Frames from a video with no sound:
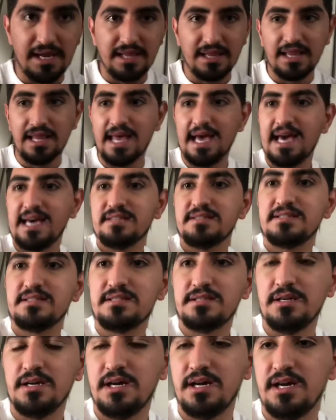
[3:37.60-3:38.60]
last
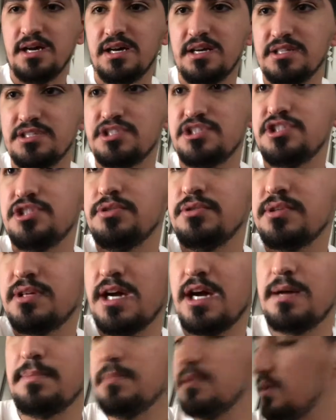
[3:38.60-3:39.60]
shoe
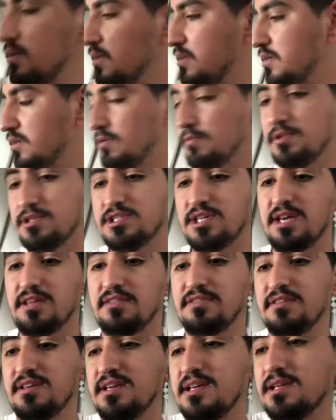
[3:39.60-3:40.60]
cop, which I
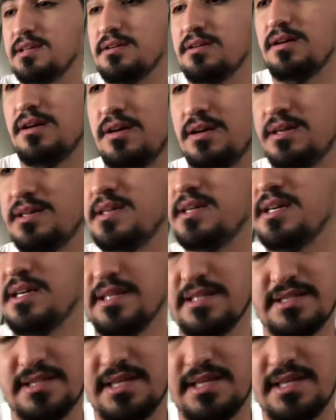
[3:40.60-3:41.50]
think is